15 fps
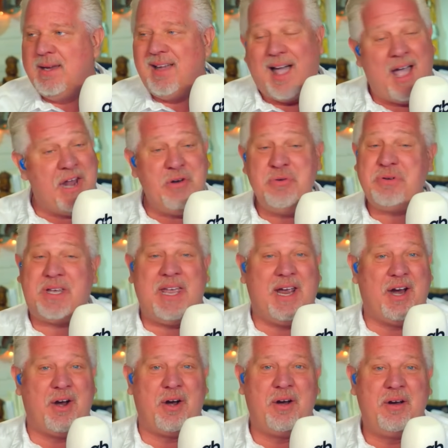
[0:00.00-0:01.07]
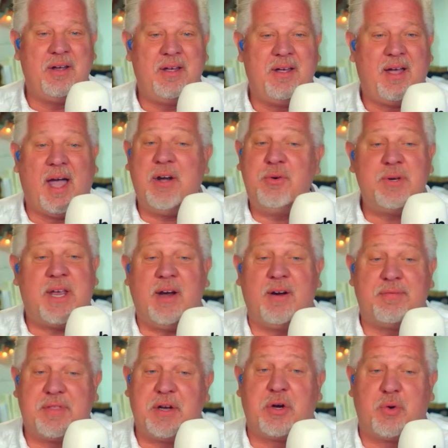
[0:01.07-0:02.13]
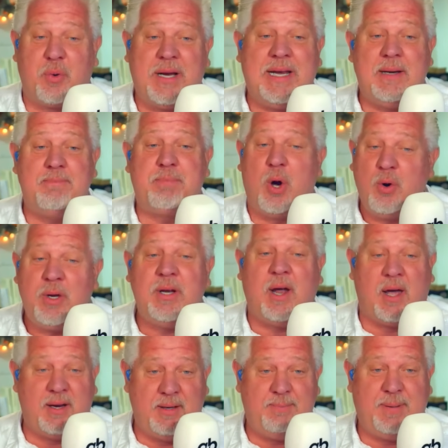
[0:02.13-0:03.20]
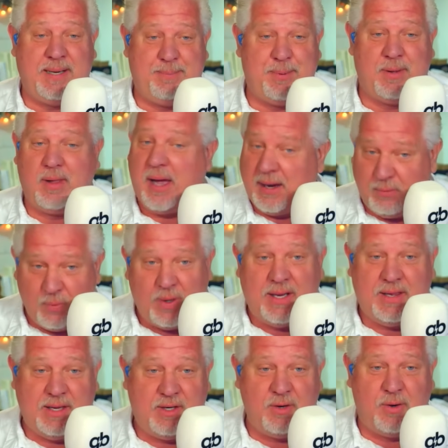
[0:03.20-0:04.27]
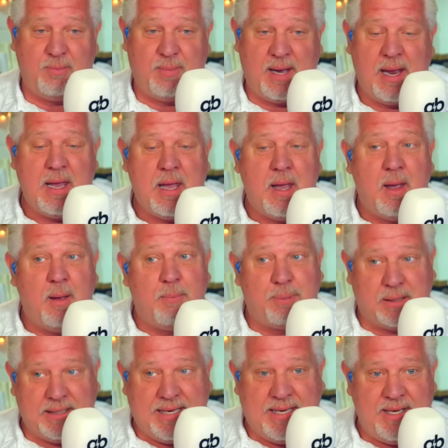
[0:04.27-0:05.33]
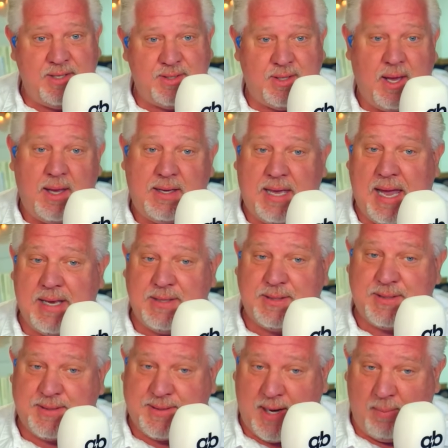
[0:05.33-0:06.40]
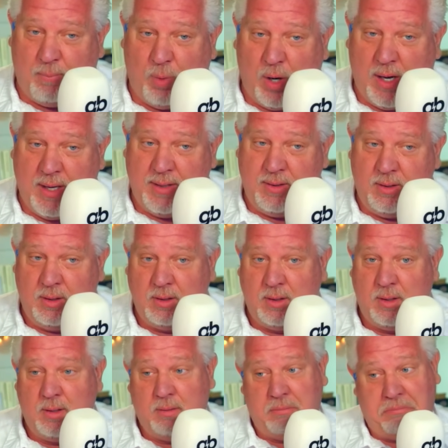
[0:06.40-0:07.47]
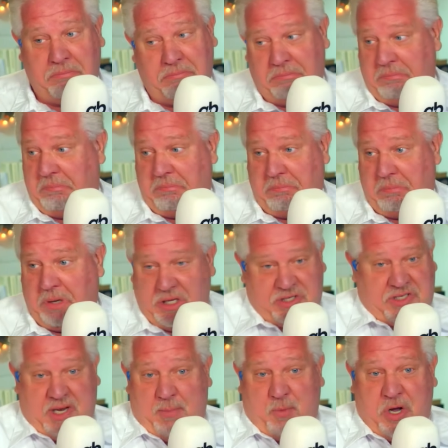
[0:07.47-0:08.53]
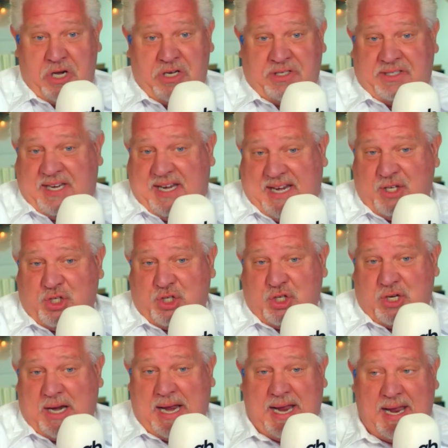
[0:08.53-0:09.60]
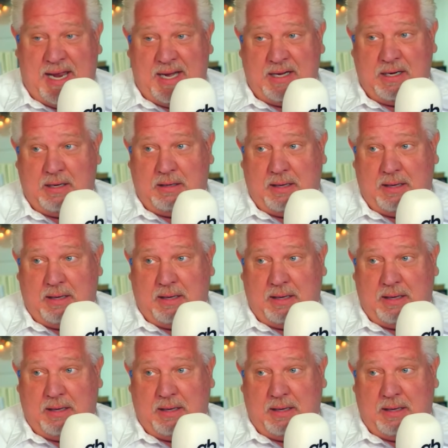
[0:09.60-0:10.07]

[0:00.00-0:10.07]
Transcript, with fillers: I don't care. I don't care if they're green polka dotted people. I really don't mind. Please, can someone can someone teach and